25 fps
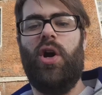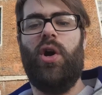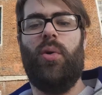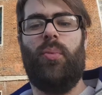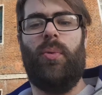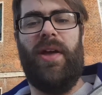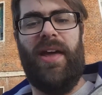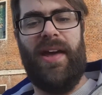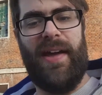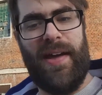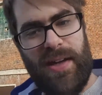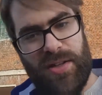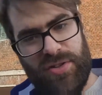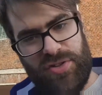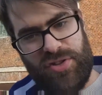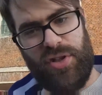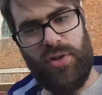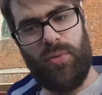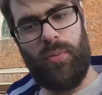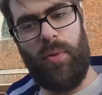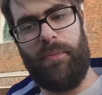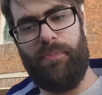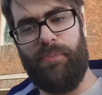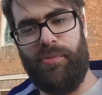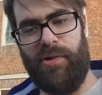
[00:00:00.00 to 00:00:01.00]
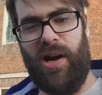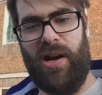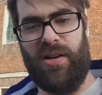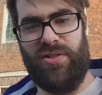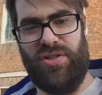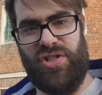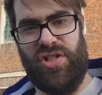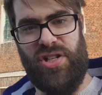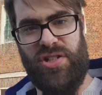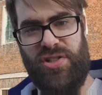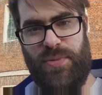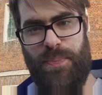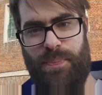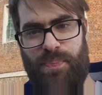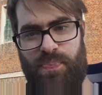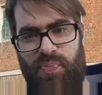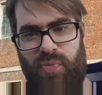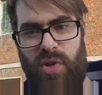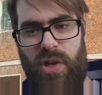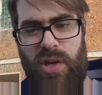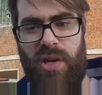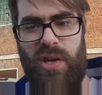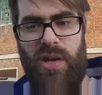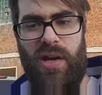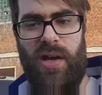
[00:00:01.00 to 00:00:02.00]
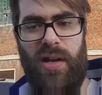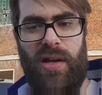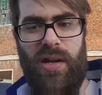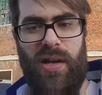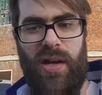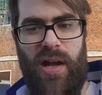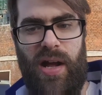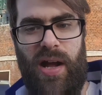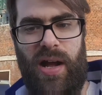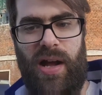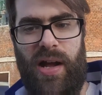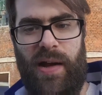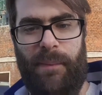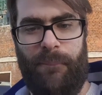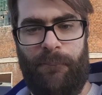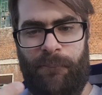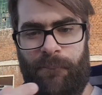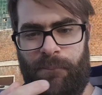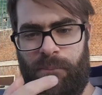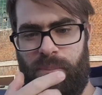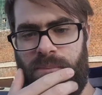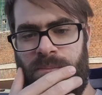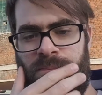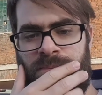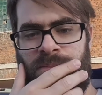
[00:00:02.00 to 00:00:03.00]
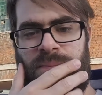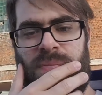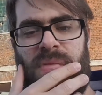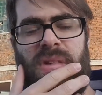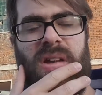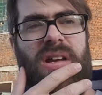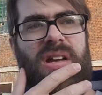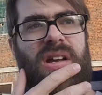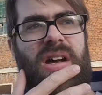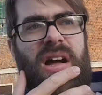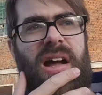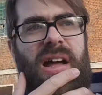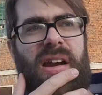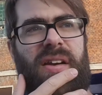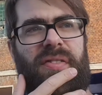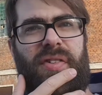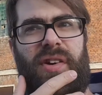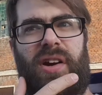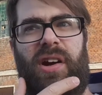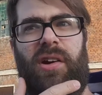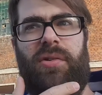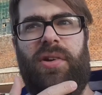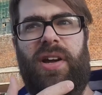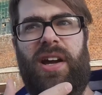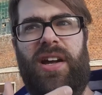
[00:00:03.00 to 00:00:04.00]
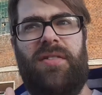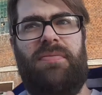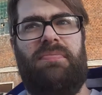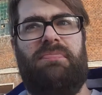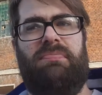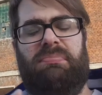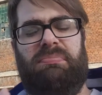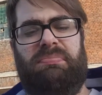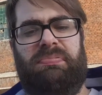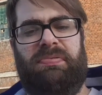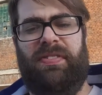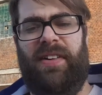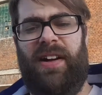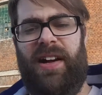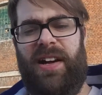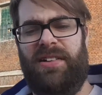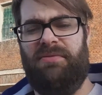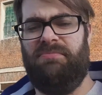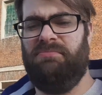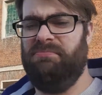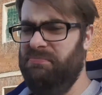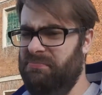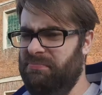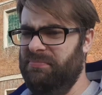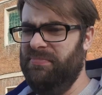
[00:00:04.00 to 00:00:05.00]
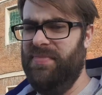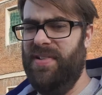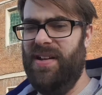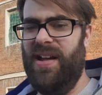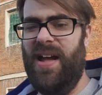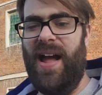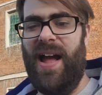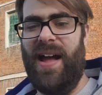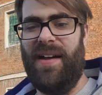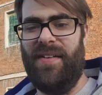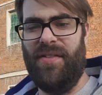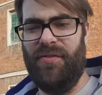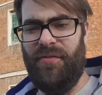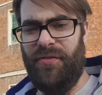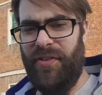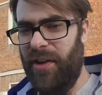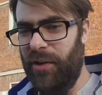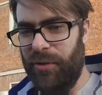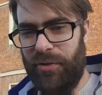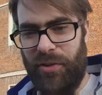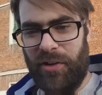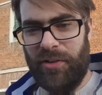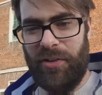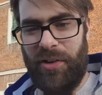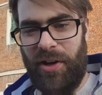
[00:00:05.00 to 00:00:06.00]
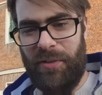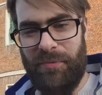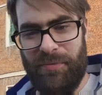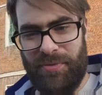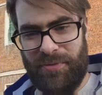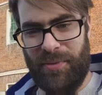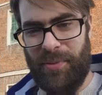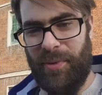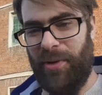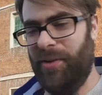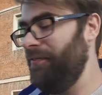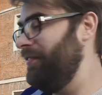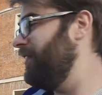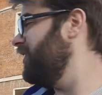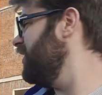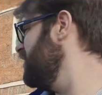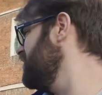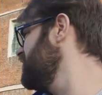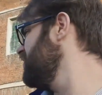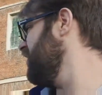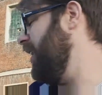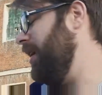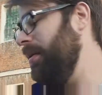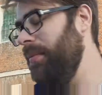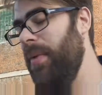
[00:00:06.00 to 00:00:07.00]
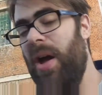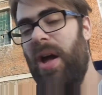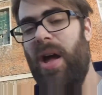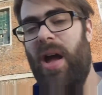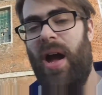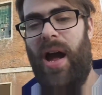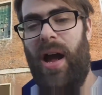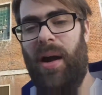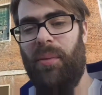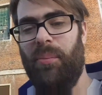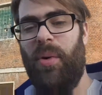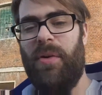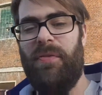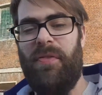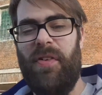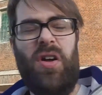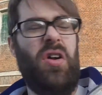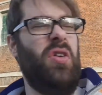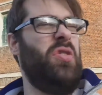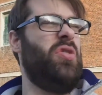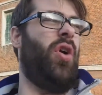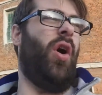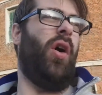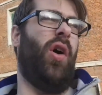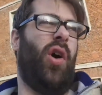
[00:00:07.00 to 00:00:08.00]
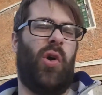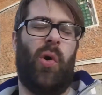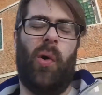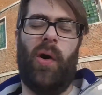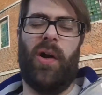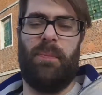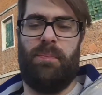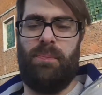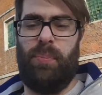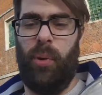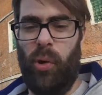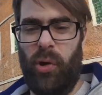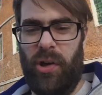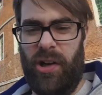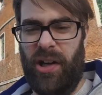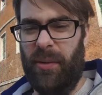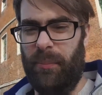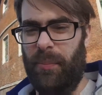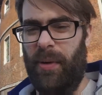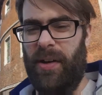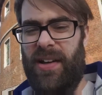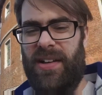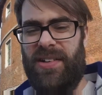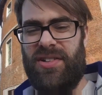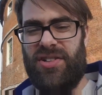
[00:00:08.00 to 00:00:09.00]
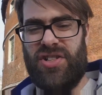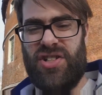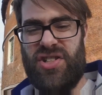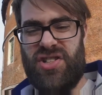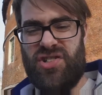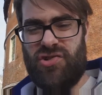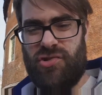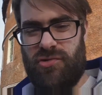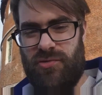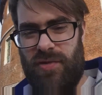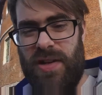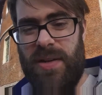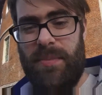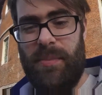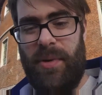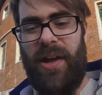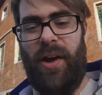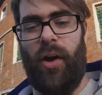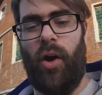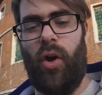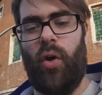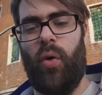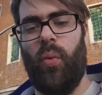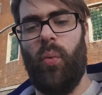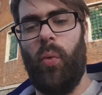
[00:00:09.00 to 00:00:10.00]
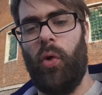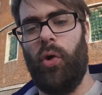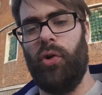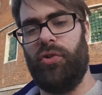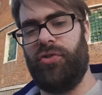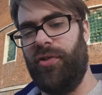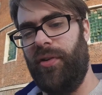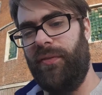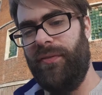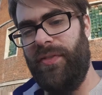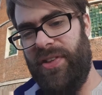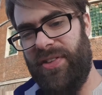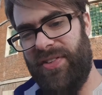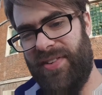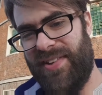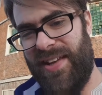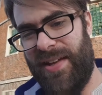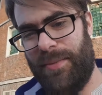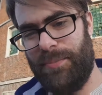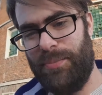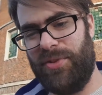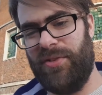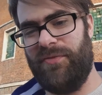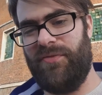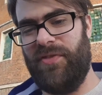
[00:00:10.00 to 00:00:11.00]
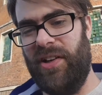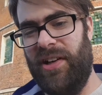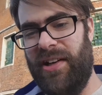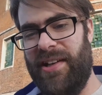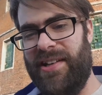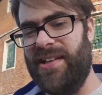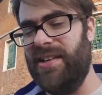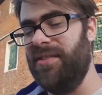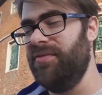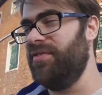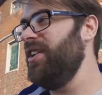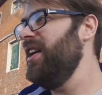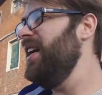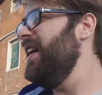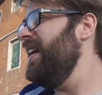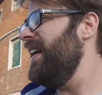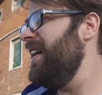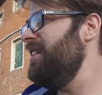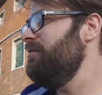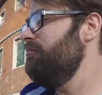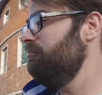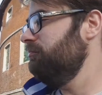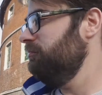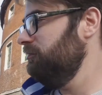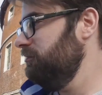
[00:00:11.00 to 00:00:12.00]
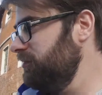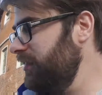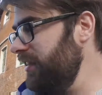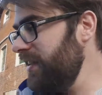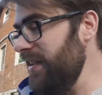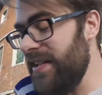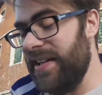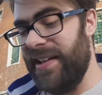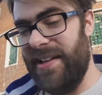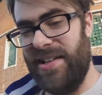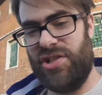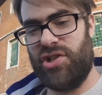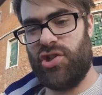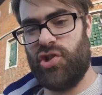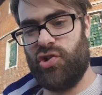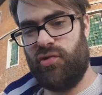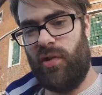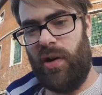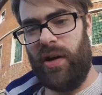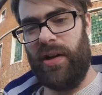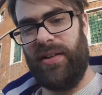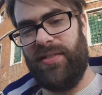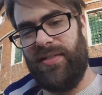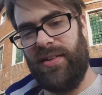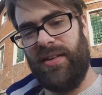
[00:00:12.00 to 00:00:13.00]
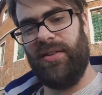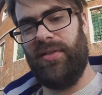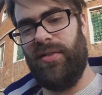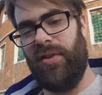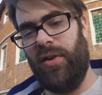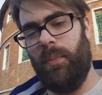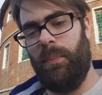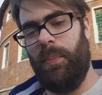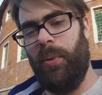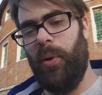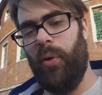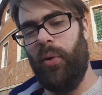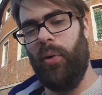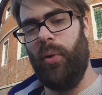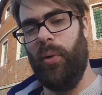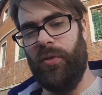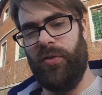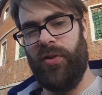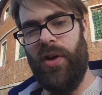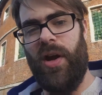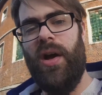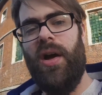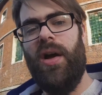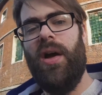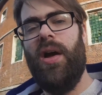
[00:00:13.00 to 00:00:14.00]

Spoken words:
We hit you with branches. And I thought, okay, fine. Feels uncomfortable the first time, and with not quite boiling but extremely hot water on the tips of the leaves, it really strikes into your pores.